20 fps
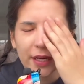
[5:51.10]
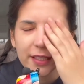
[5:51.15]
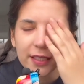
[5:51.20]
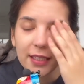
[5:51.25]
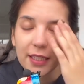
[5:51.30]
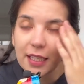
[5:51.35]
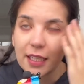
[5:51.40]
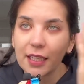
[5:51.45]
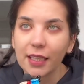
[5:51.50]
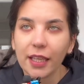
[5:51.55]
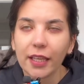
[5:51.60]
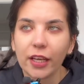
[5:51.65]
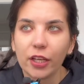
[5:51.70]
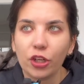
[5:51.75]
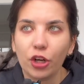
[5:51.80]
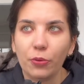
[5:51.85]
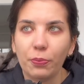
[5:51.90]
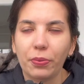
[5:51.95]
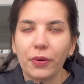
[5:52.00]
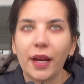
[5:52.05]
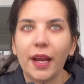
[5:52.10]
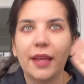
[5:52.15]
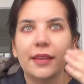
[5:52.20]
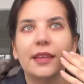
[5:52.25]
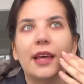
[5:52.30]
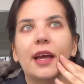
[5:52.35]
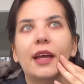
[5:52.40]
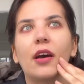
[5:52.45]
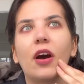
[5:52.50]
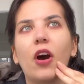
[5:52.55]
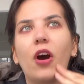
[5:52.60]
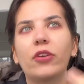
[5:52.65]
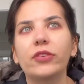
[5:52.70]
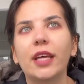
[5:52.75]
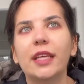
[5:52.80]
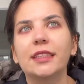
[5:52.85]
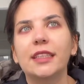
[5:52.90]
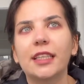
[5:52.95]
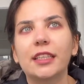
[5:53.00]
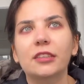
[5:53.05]
it click in her brain that on
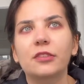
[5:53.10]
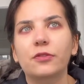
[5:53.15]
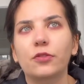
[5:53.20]
that dance